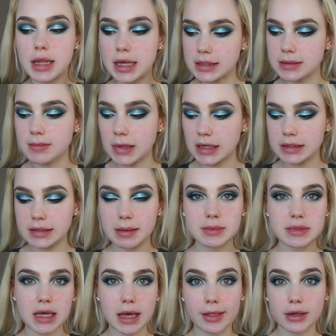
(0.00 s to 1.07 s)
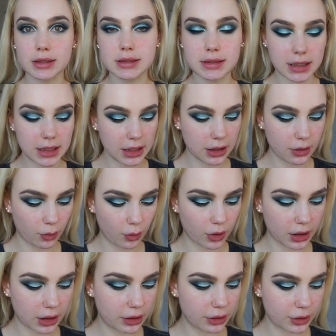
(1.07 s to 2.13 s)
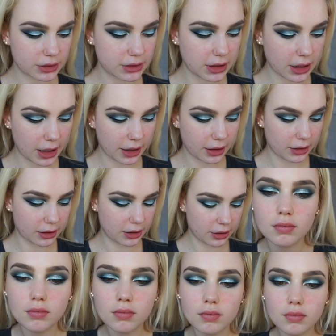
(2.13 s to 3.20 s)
Let's mix them together and see what it looks like.